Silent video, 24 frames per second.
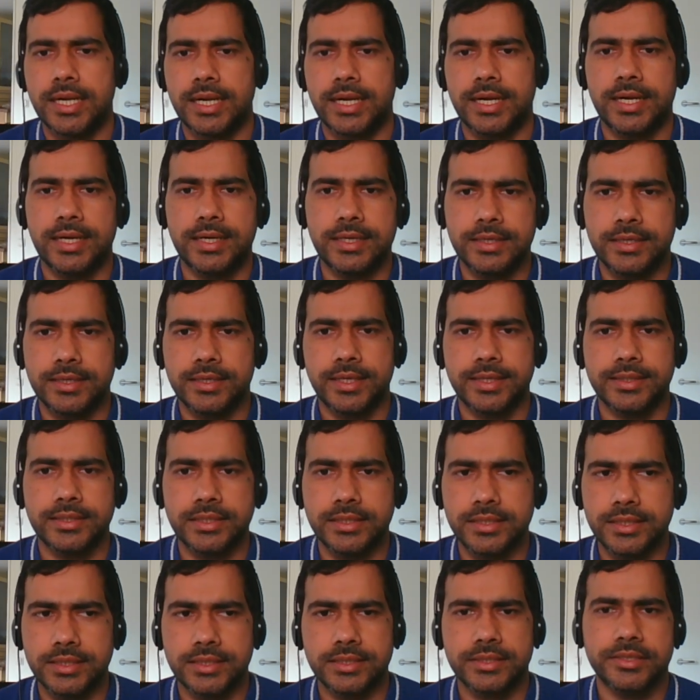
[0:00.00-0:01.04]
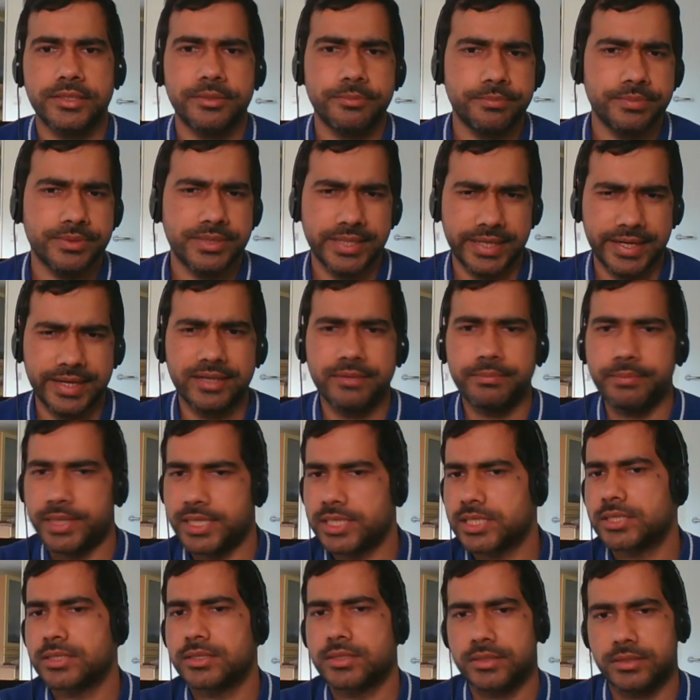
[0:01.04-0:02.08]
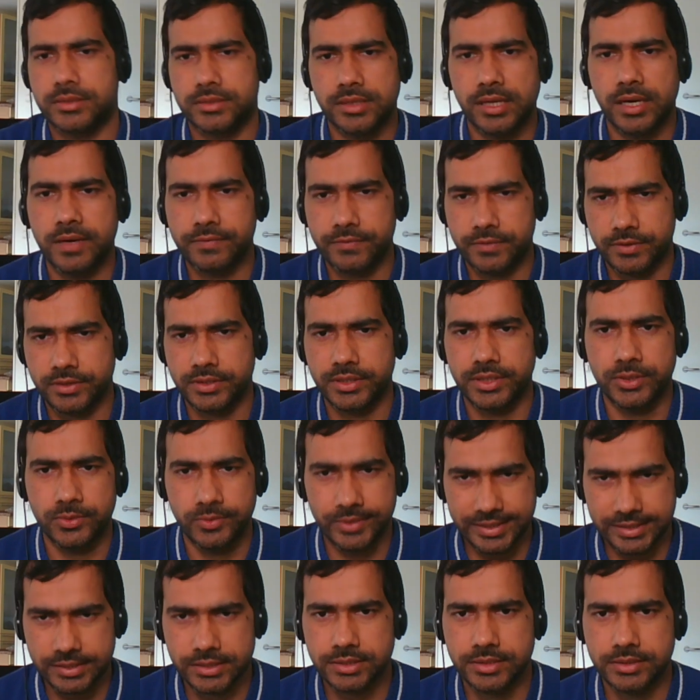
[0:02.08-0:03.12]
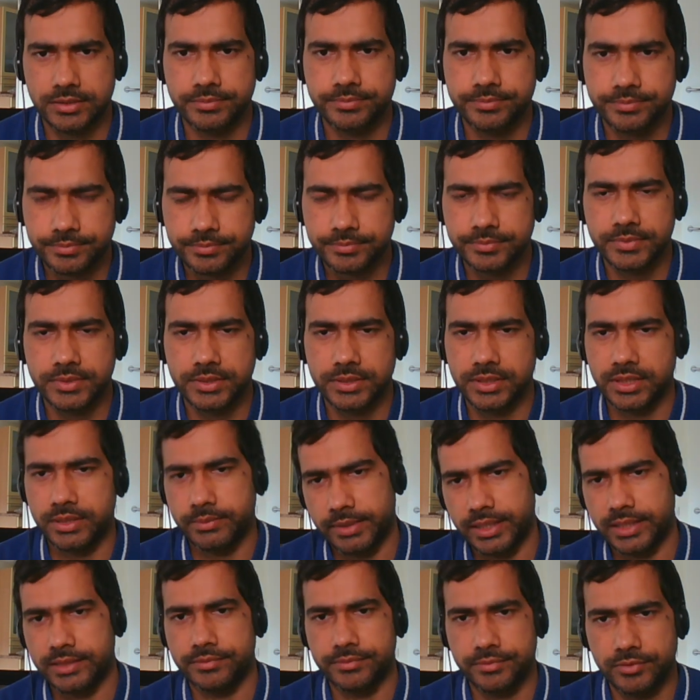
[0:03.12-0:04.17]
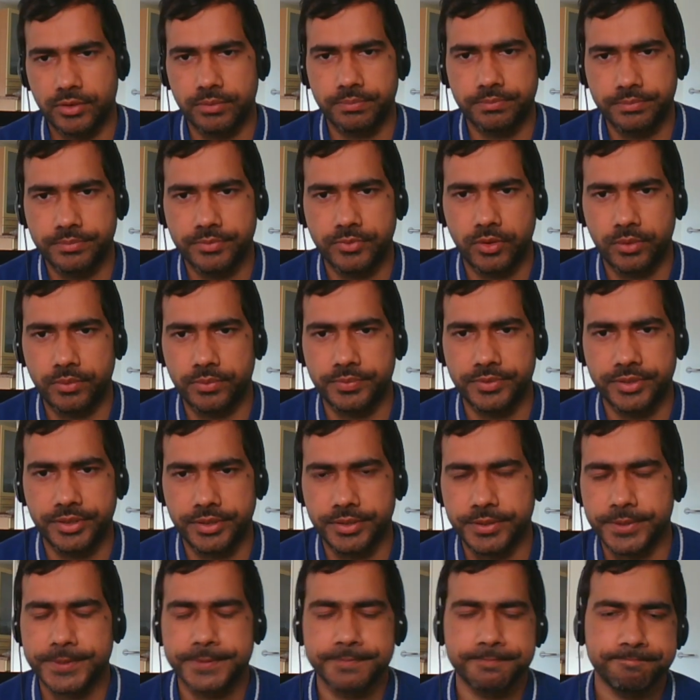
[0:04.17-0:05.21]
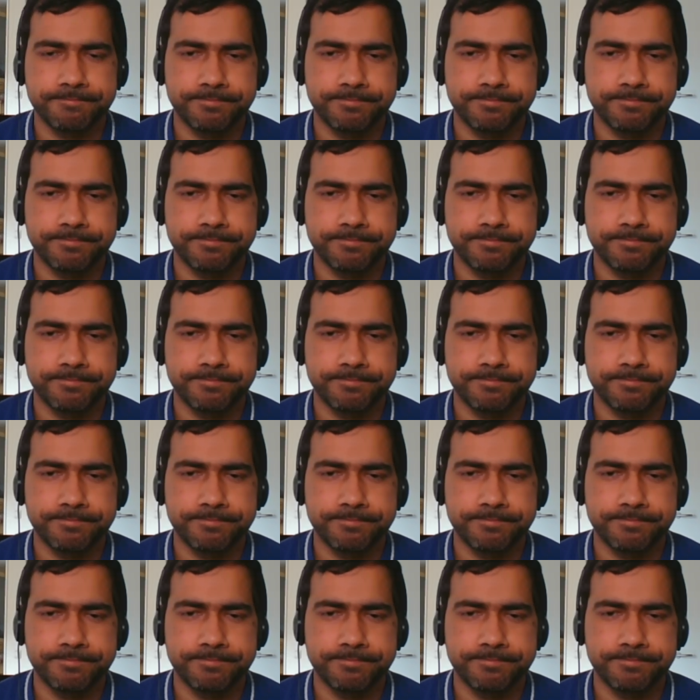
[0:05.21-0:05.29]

and I think it's the second best after US in my opinion.